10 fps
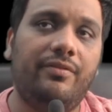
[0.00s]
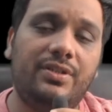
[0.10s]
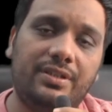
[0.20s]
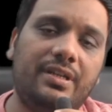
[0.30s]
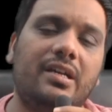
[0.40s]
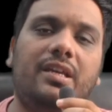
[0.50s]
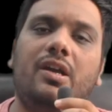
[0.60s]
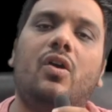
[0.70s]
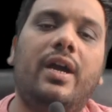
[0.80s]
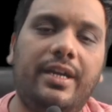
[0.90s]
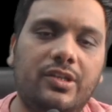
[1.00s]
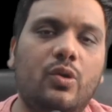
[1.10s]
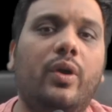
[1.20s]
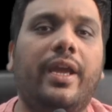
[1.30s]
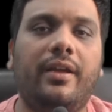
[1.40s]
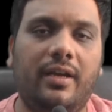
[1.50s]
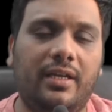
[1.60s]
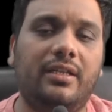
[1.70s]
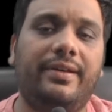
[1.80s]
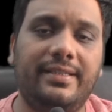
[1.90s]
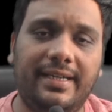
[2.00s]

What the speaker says: Which itna kiya hoga, it is okay. Otherwise,